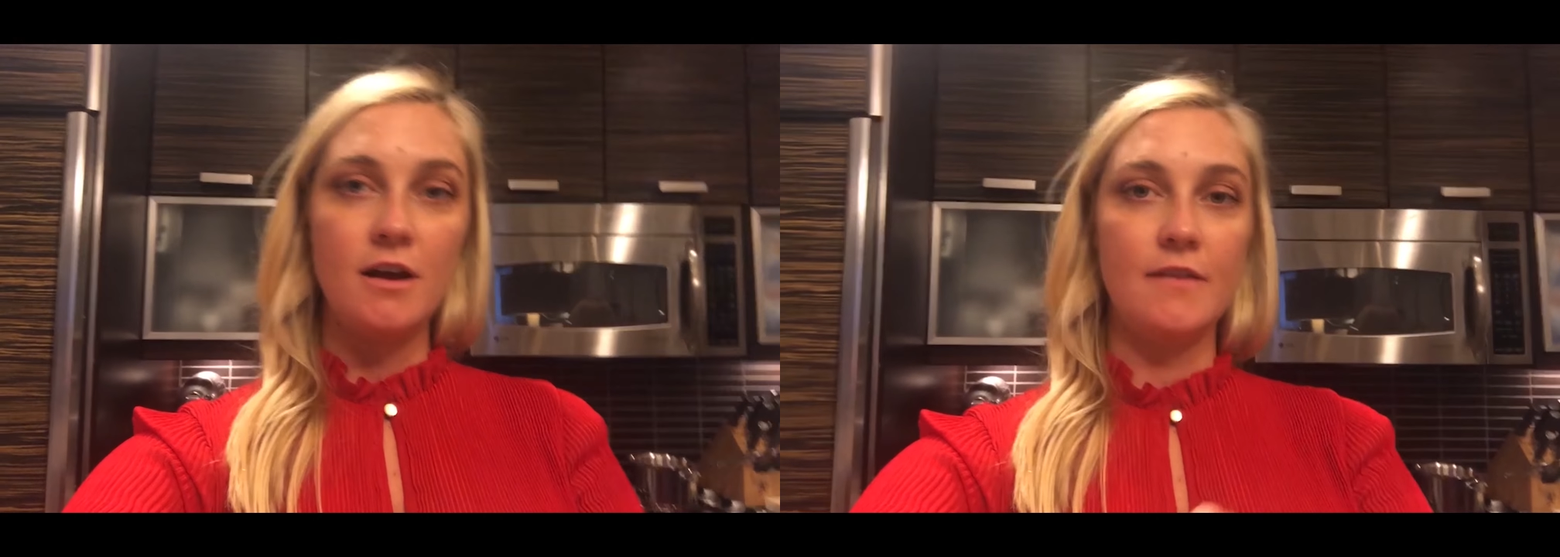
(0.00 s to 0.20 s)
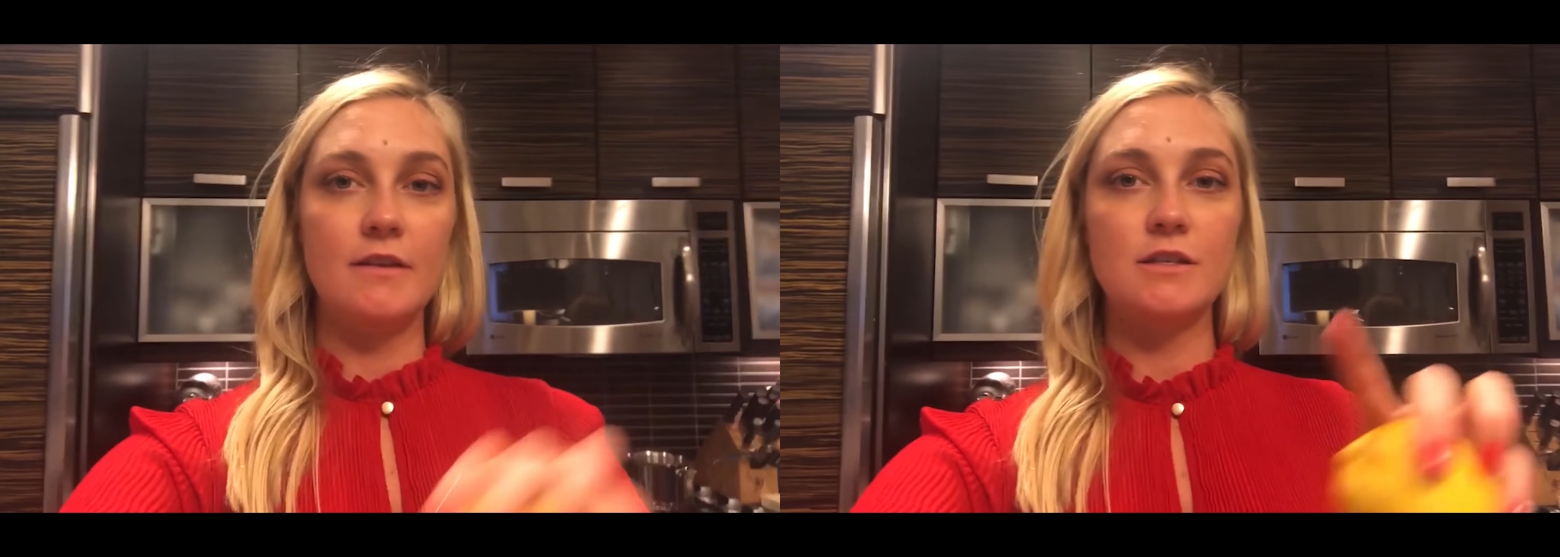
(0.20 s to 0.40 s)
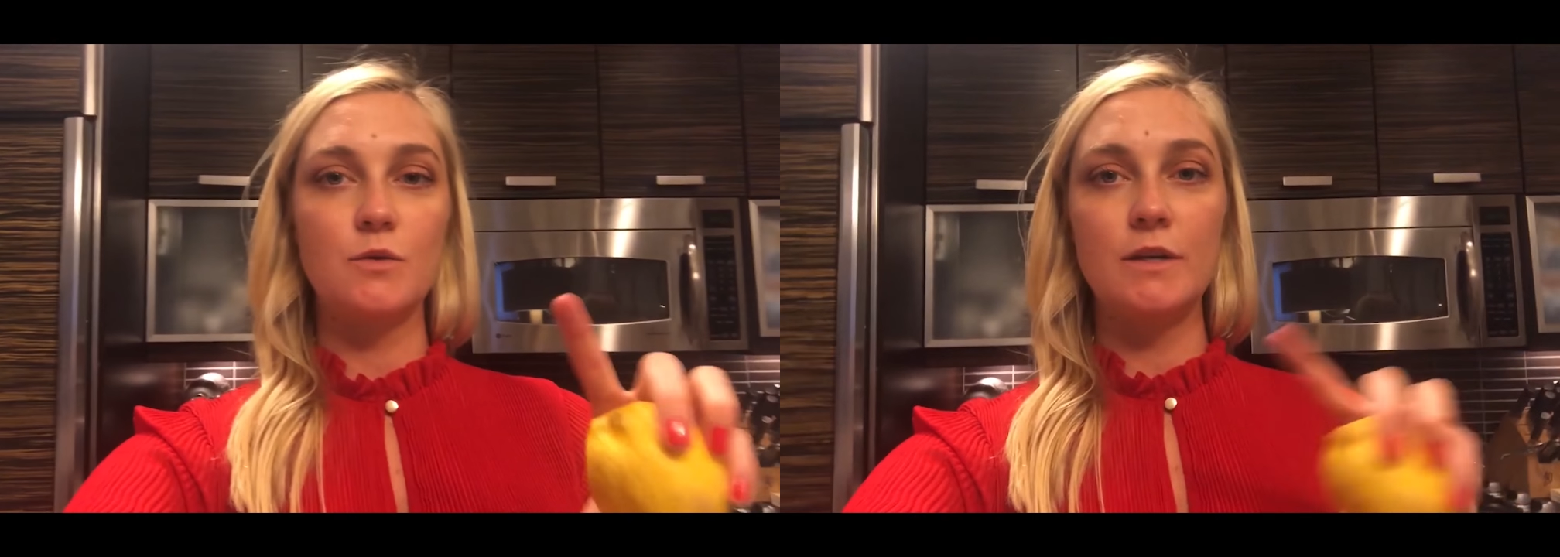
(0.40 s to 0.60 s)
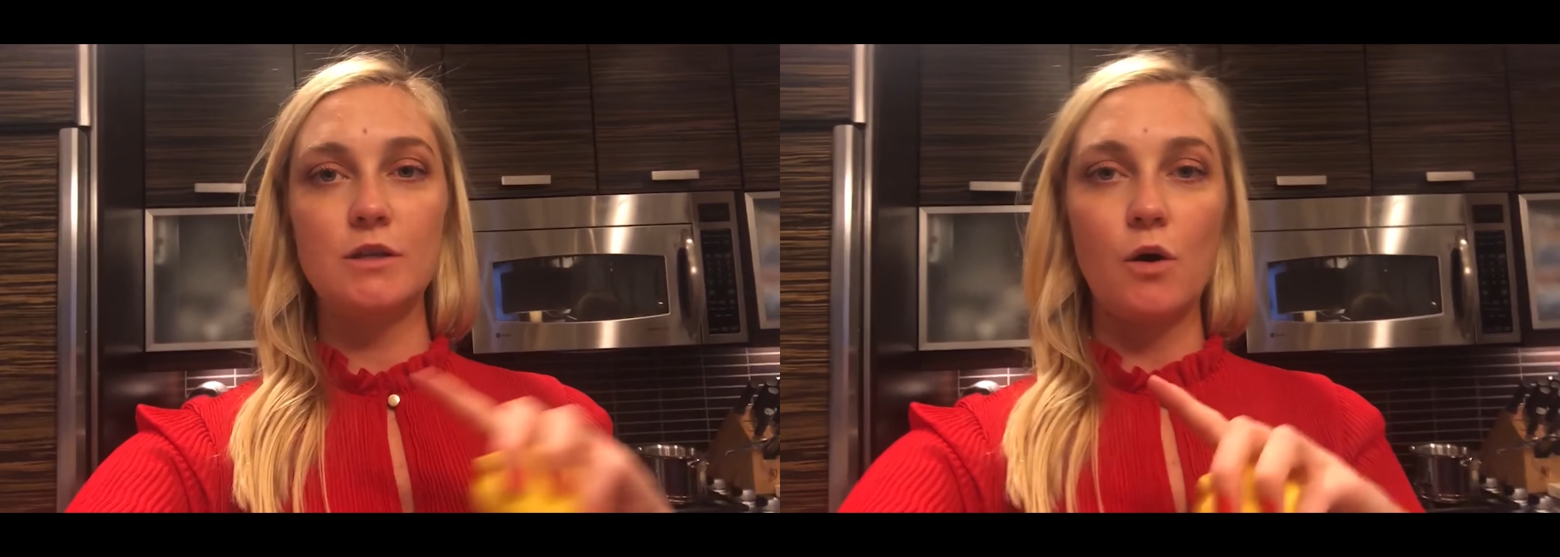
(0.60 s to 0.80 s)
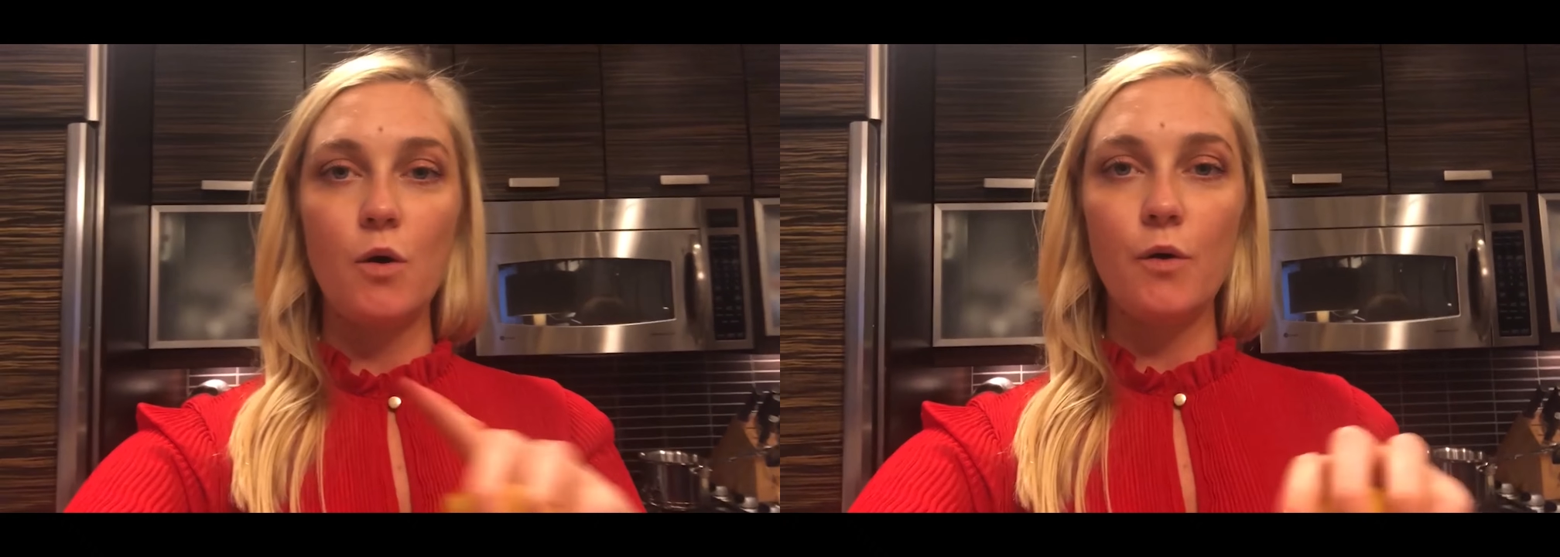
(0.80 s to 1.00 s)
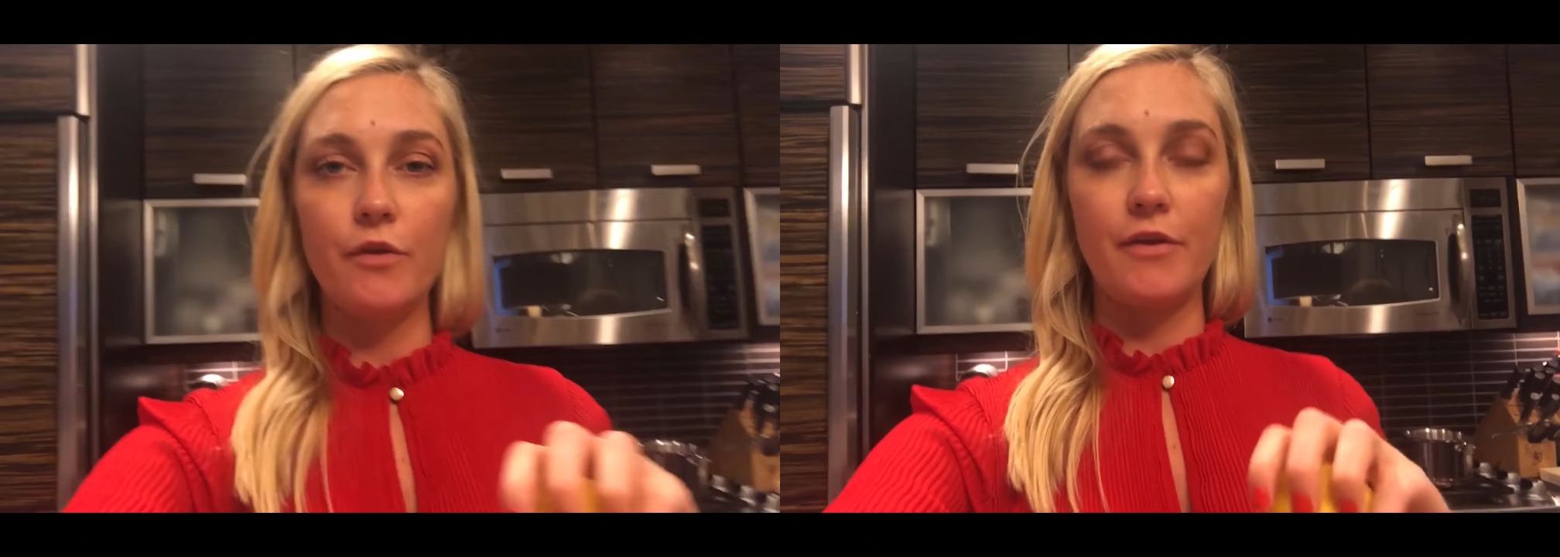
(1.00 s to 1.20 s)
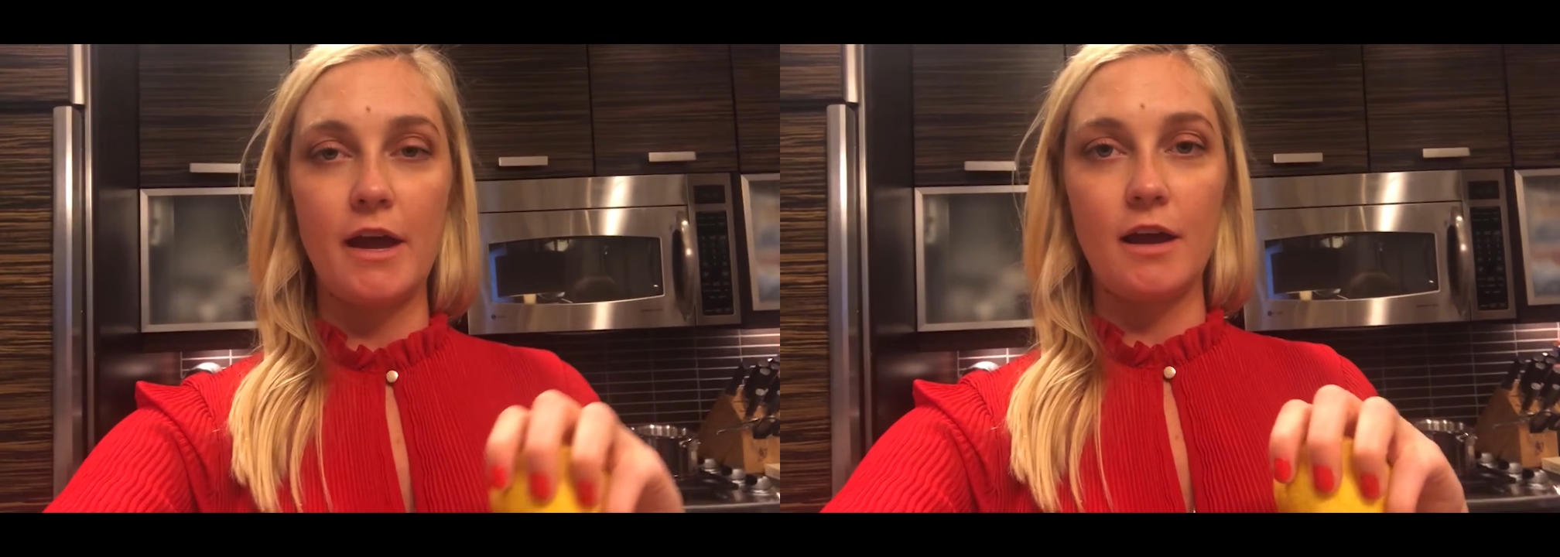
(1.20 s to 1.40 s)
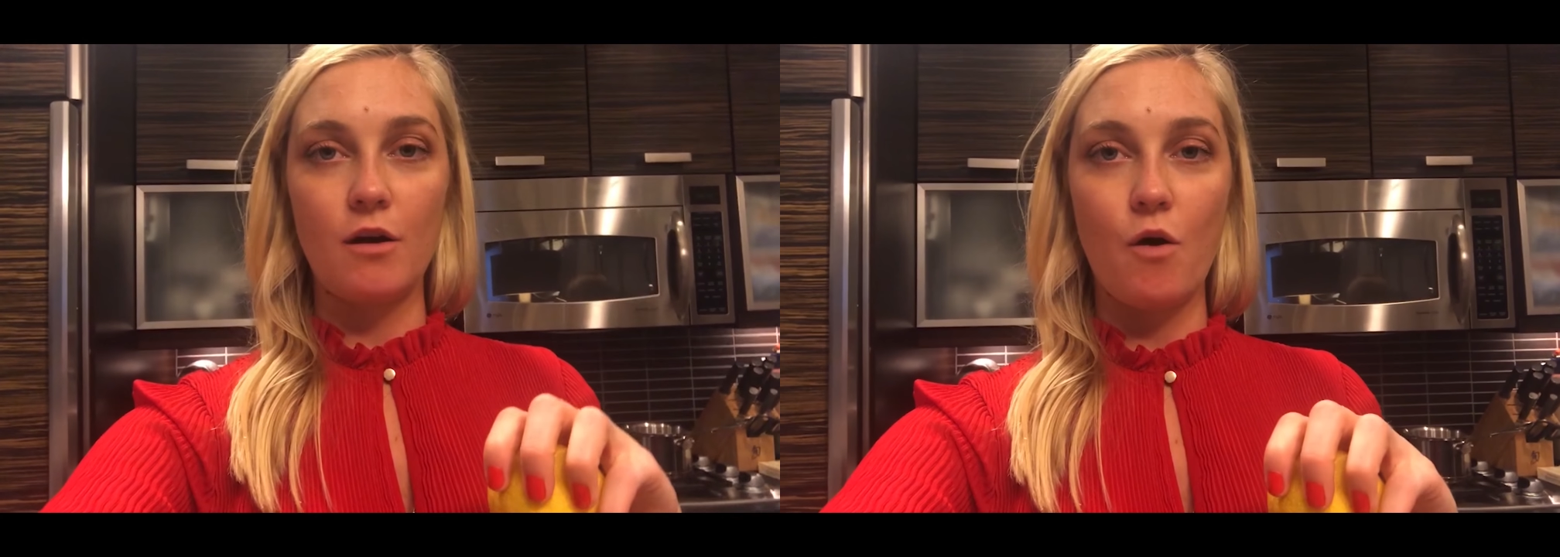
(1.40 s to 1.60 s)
and then squeeze the whole thing